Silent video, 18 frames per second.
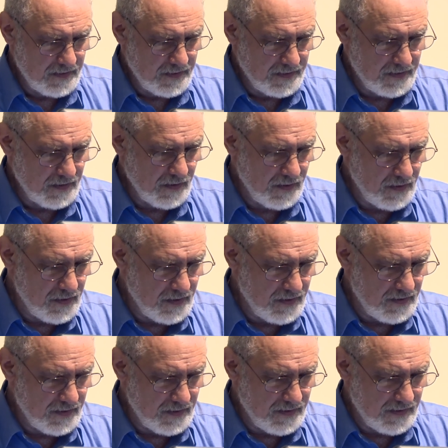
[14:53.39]
there
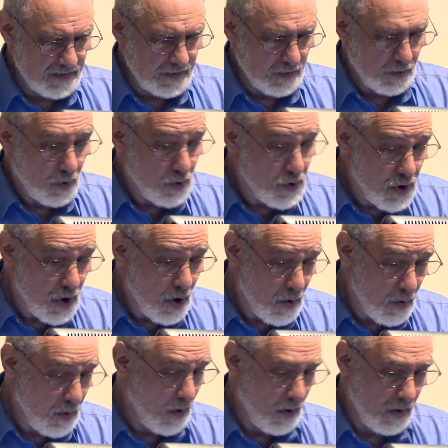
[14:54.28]
are
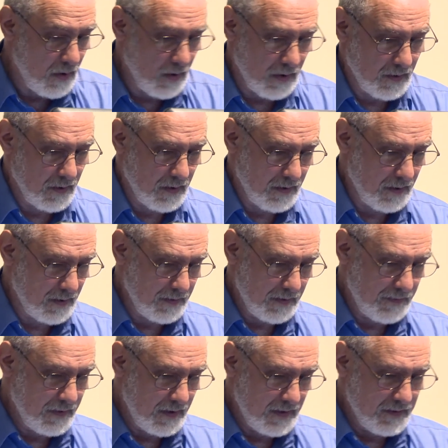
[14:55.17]

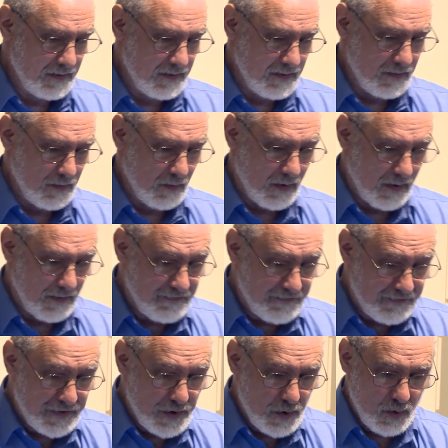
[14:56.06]
no or
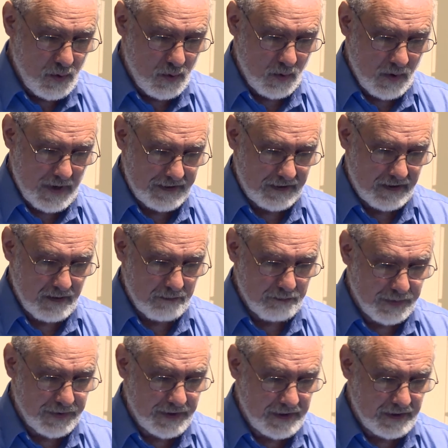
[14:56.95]
few and
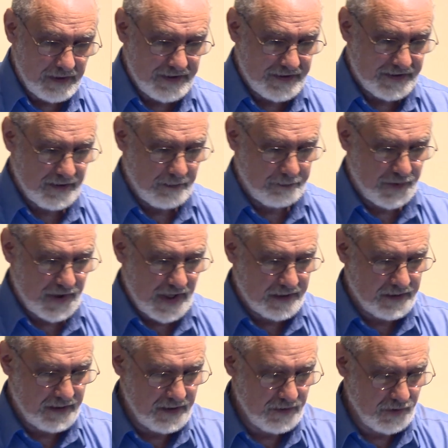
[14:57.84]
completely
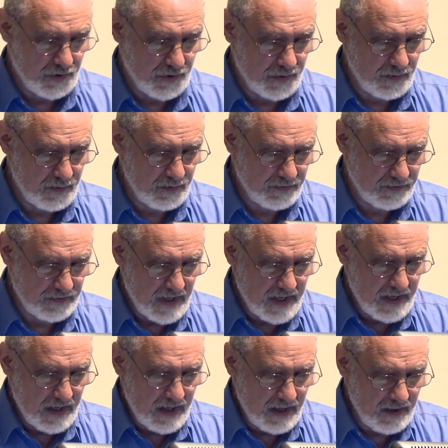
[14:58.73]
subjected Jews,
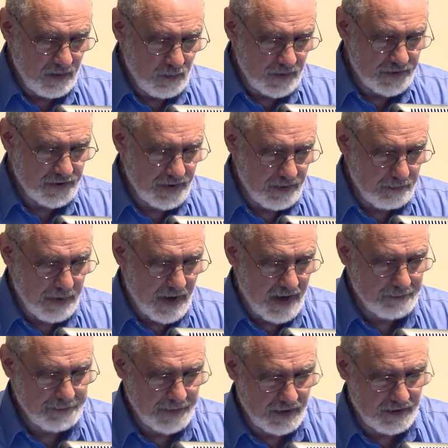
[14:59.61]
and in which the
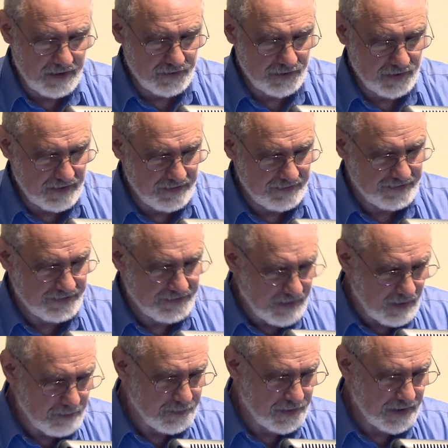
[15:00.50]
population is
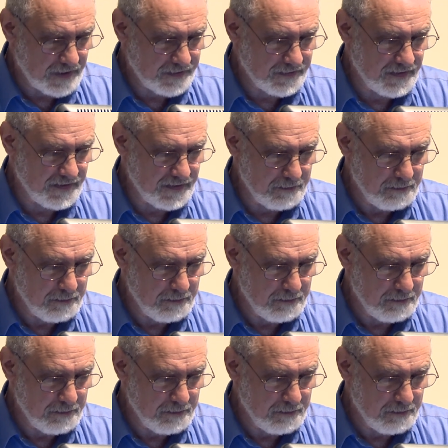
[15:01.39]
subject to the